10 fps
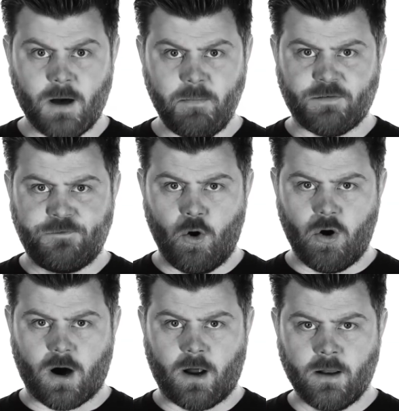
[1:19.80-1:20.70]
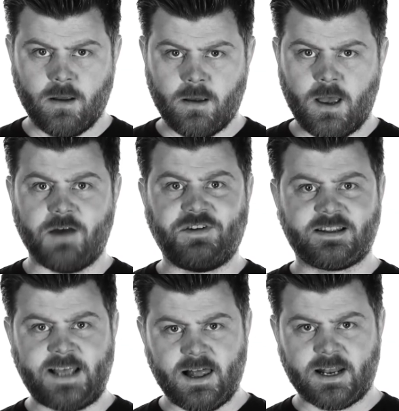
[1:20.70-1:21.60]
Number 4. If you're
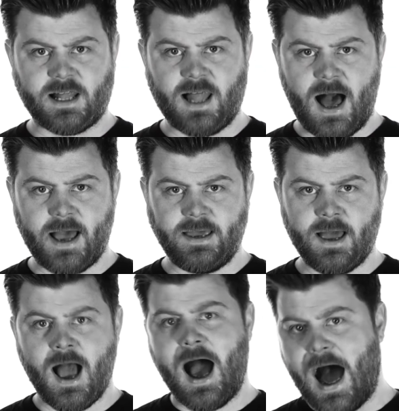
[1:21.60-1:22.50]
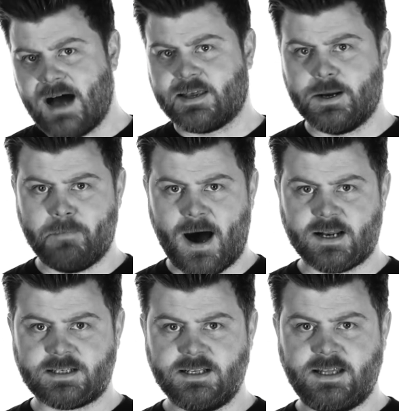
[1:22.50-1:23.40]
telling a lie, add an
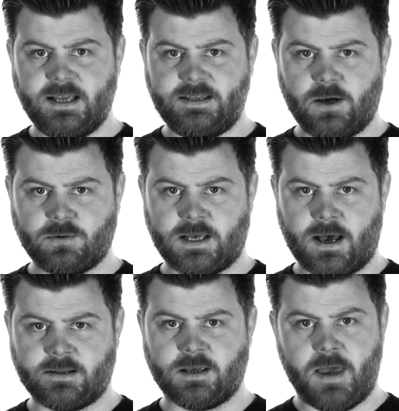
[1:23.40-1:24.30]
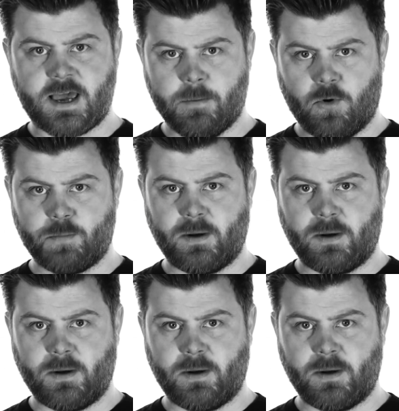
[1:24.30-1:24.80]
embarrassing detail to it to make it more